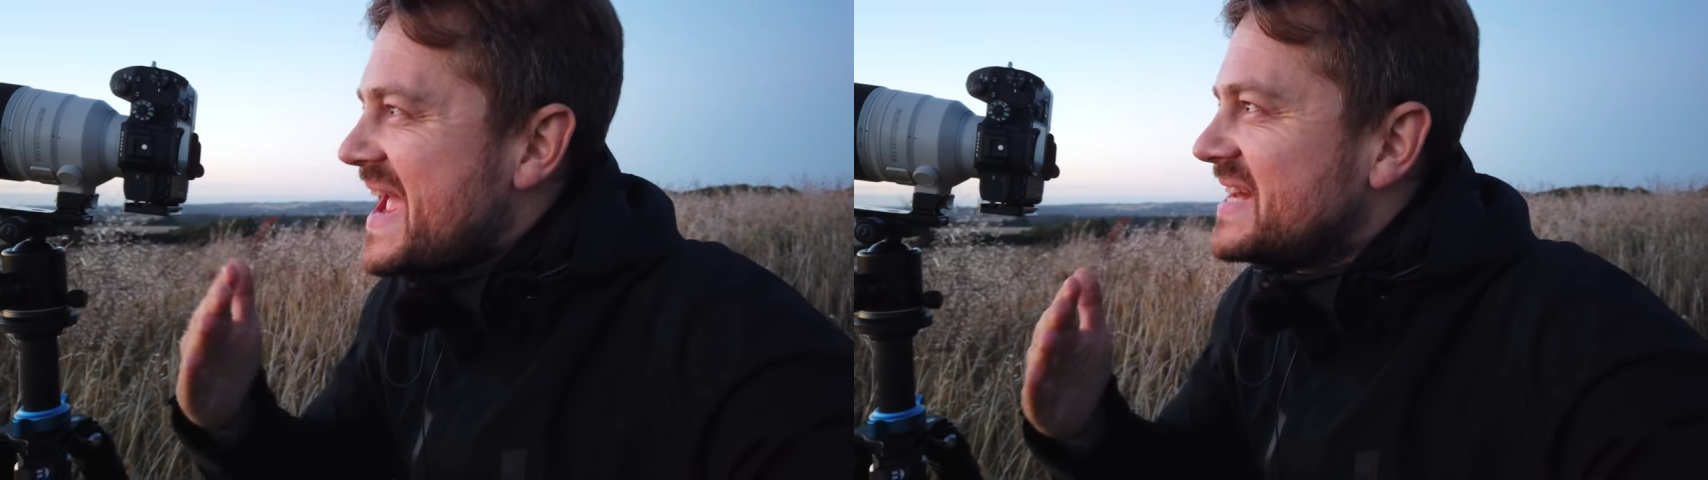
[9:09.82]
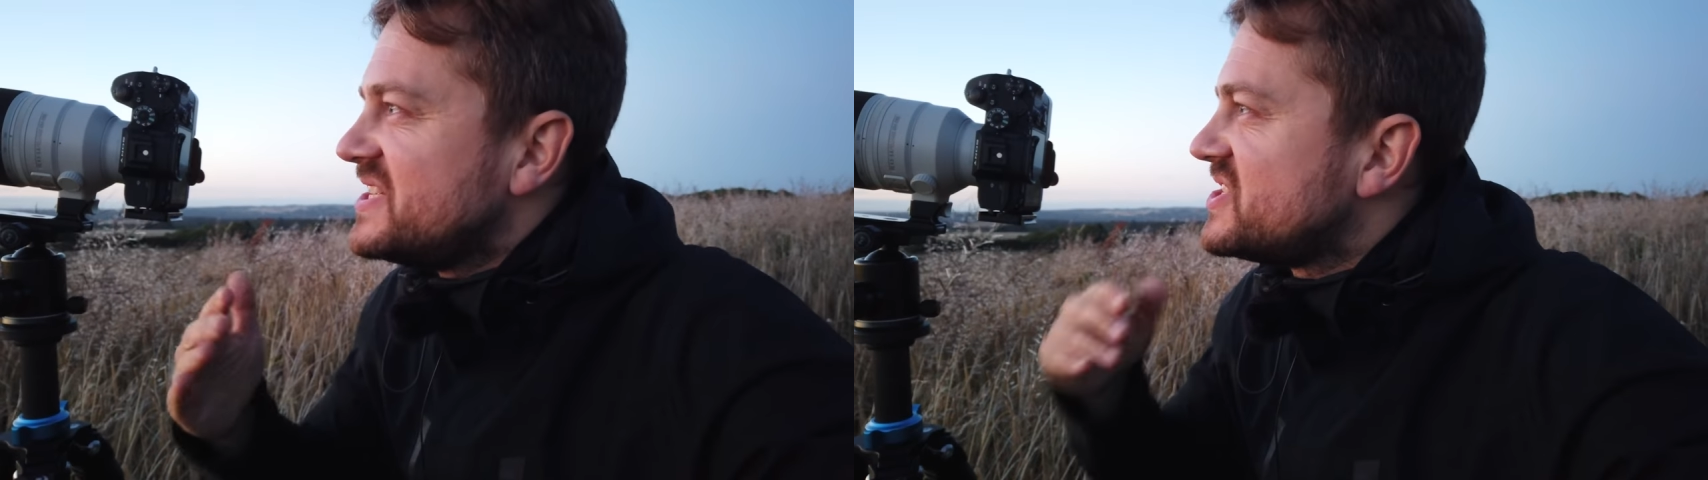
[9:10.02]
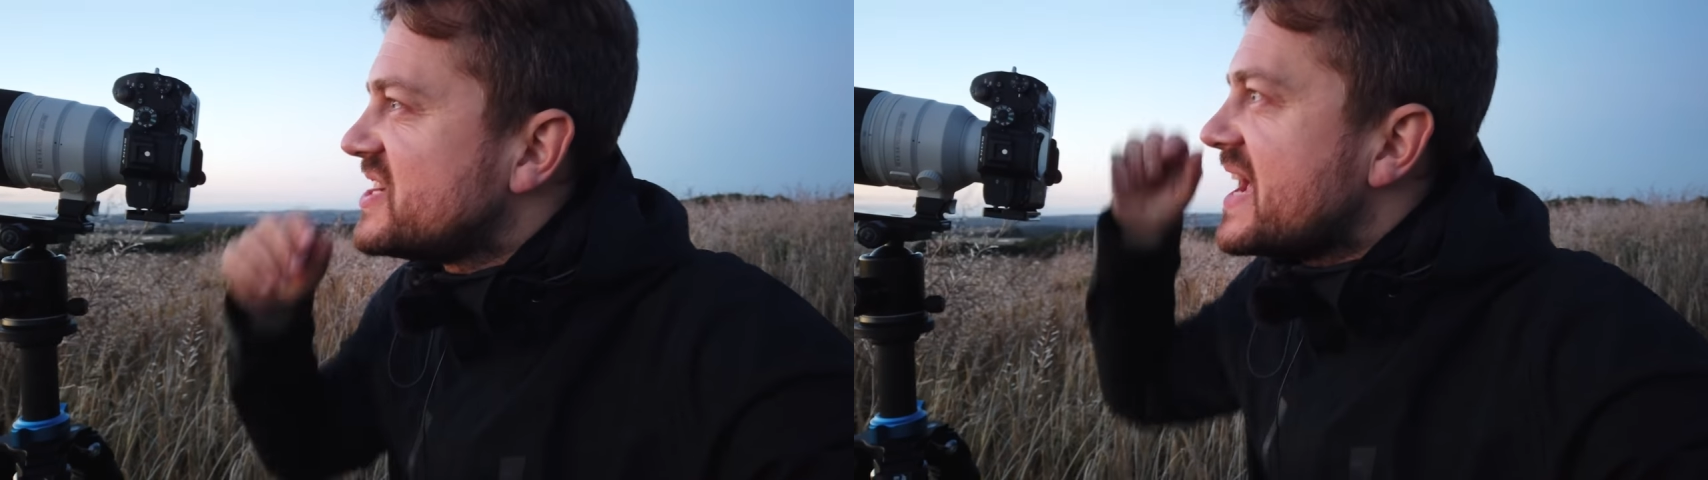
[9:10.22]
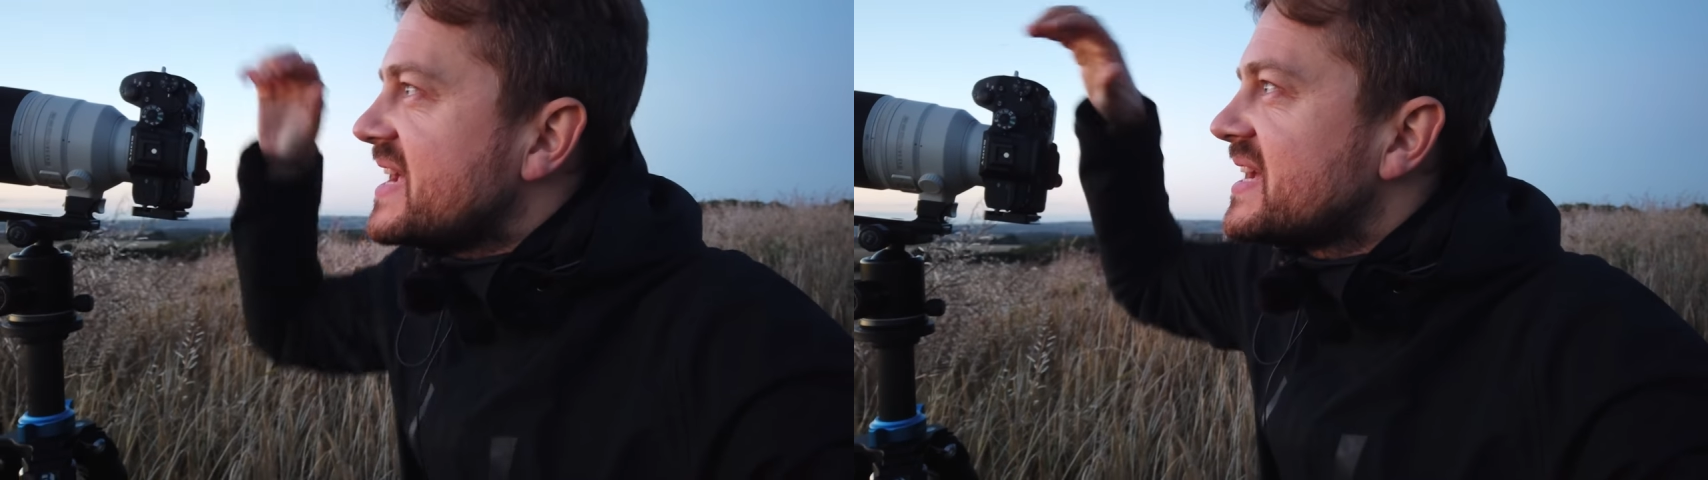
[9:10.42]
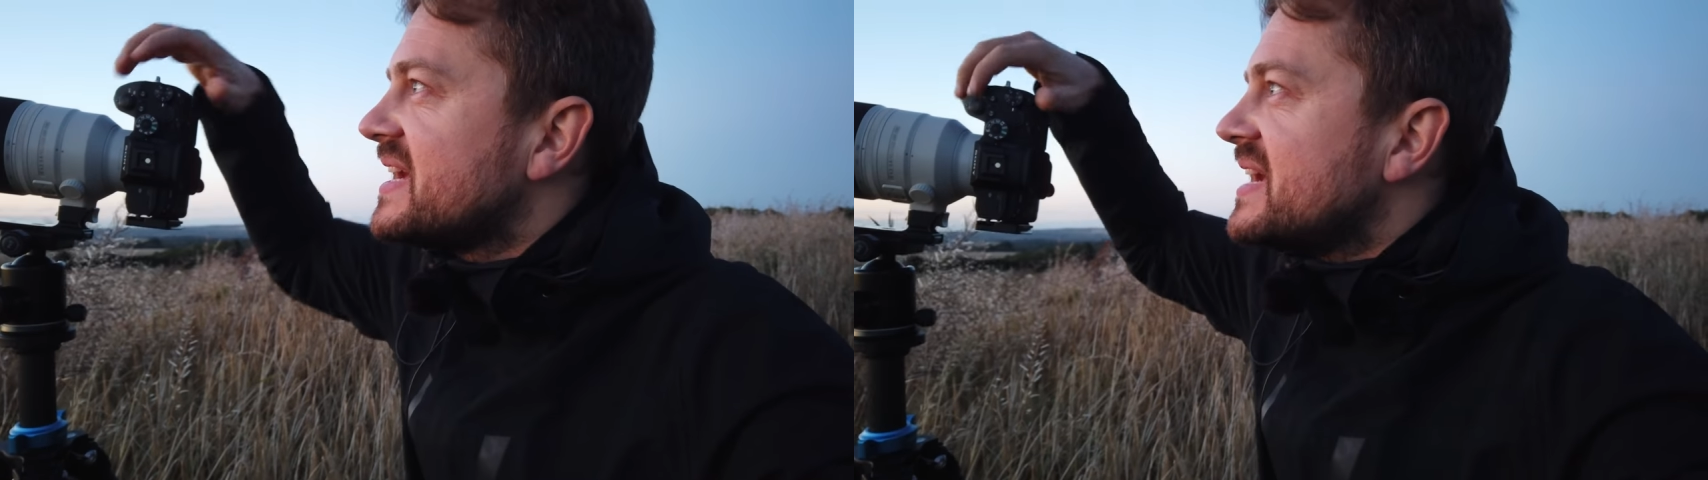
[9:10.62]
any
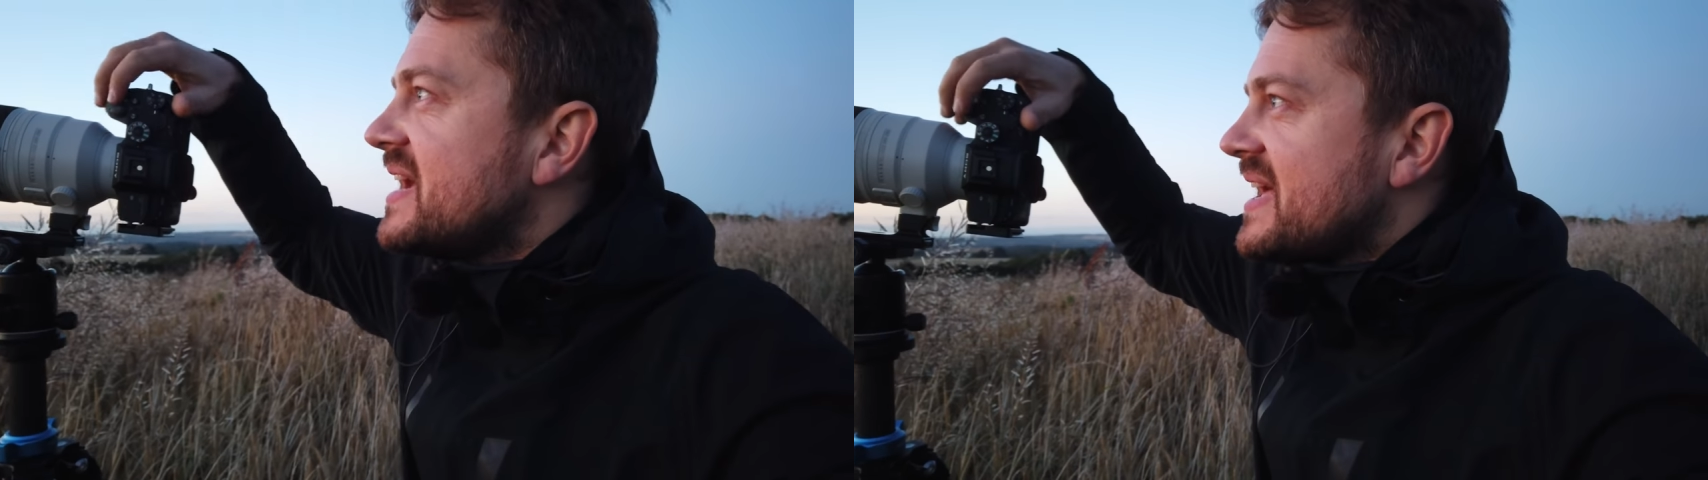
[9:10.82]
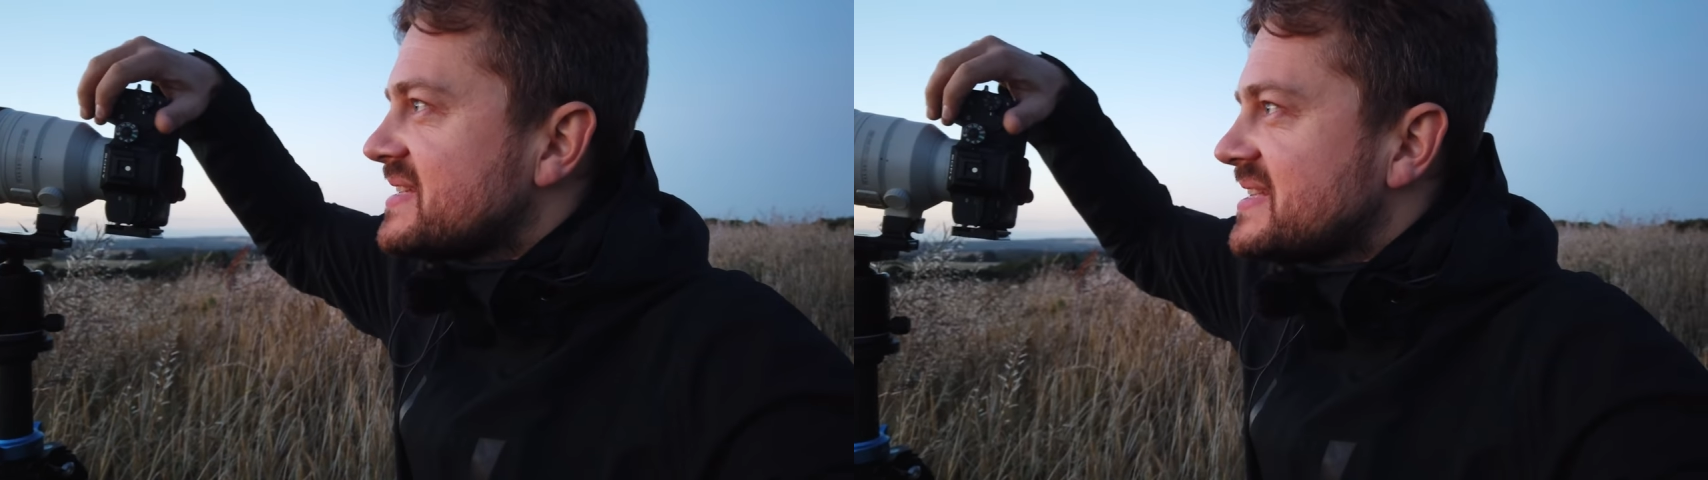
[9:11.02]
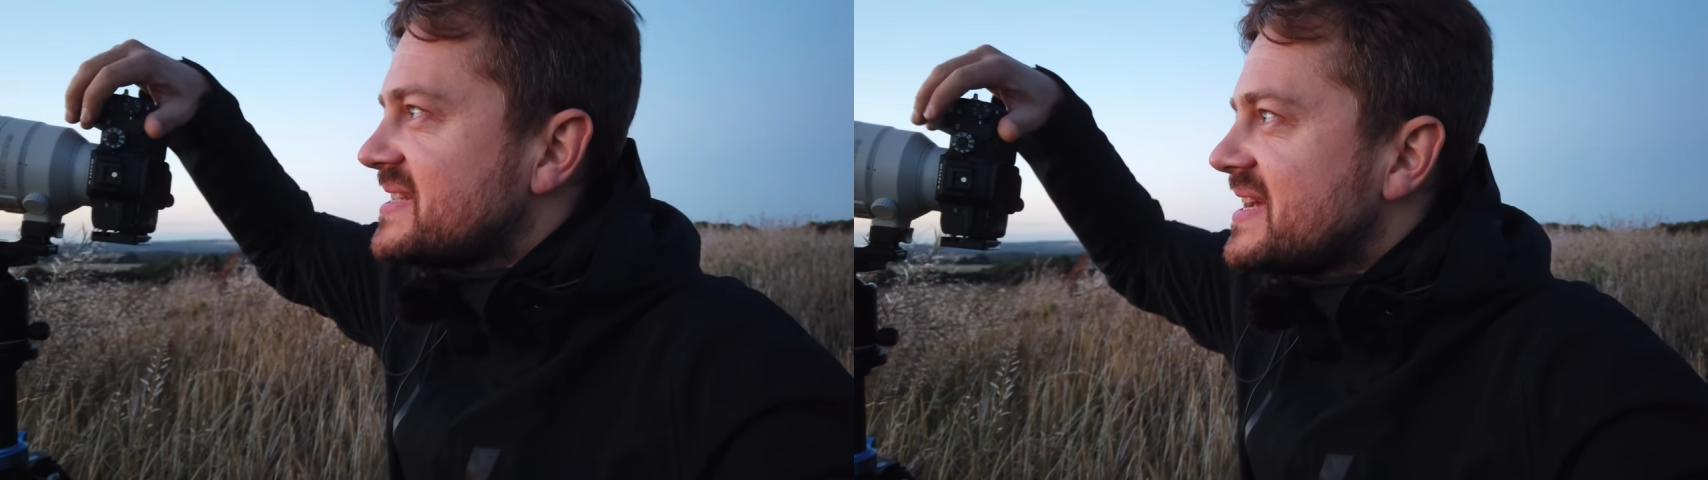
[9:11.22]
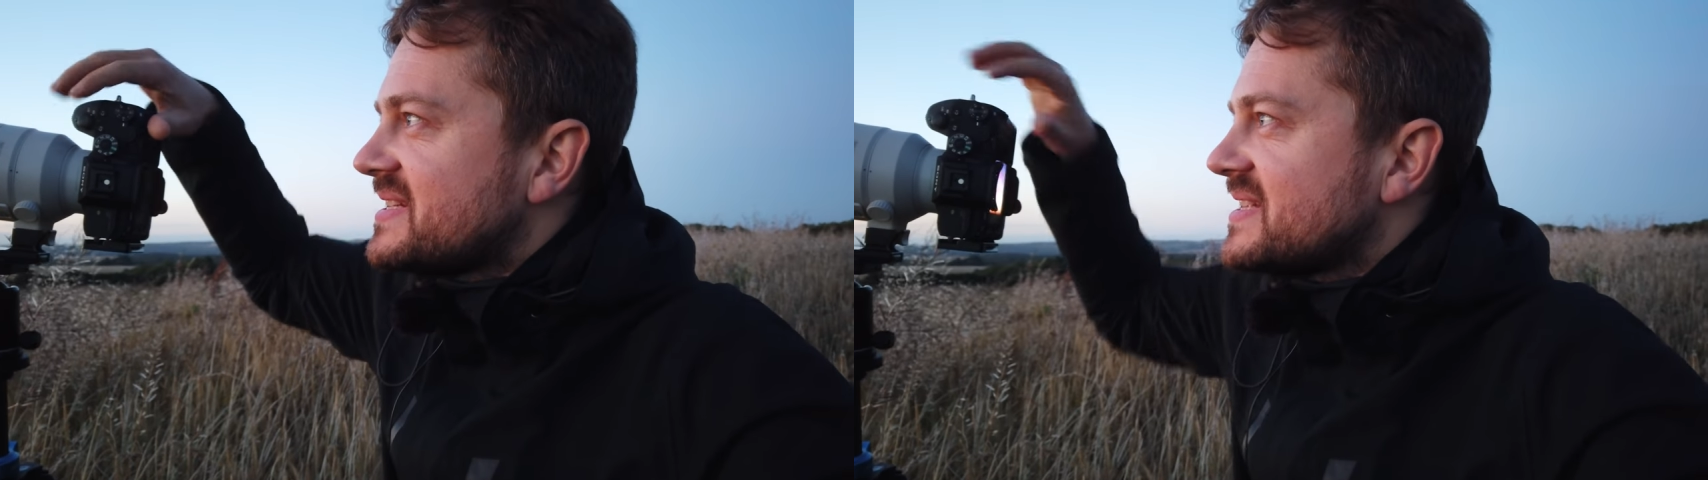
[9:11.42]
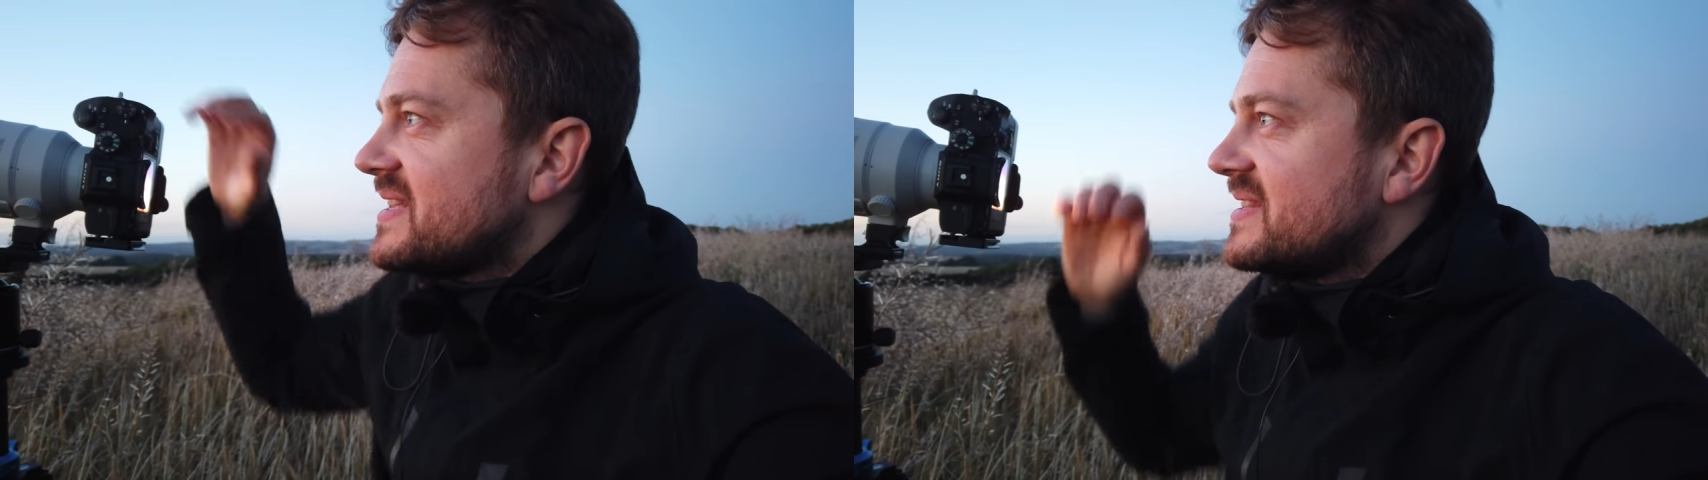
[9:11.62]
shake. As I
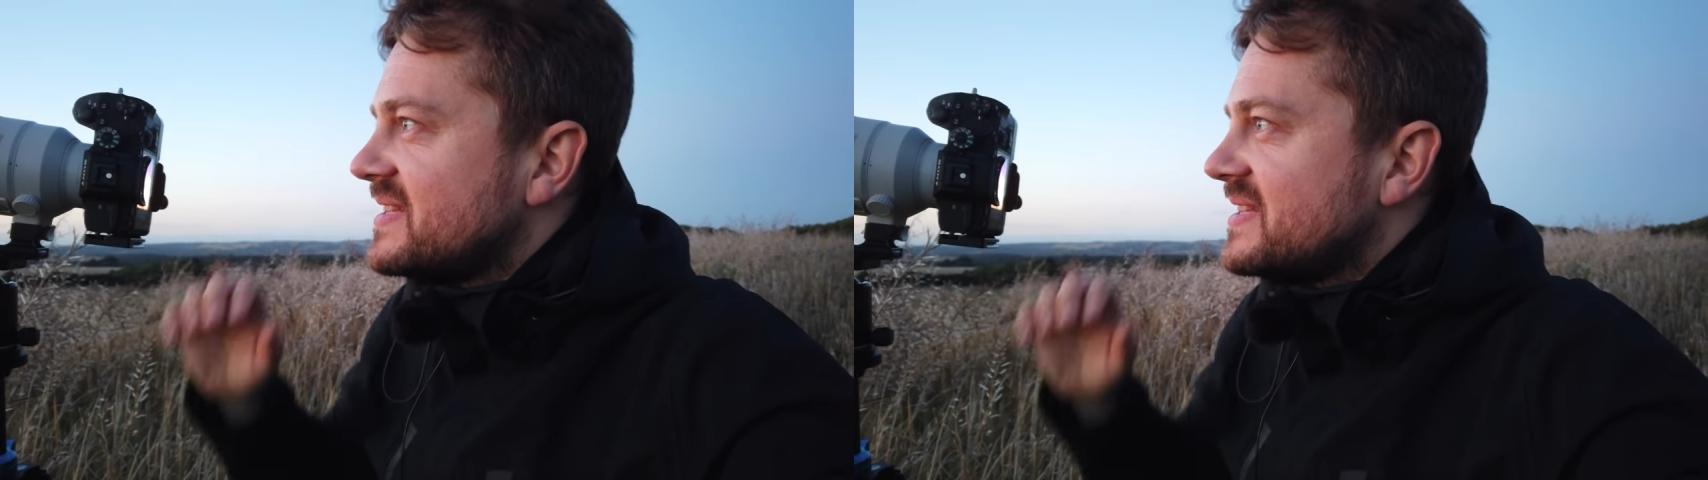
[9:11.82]
said,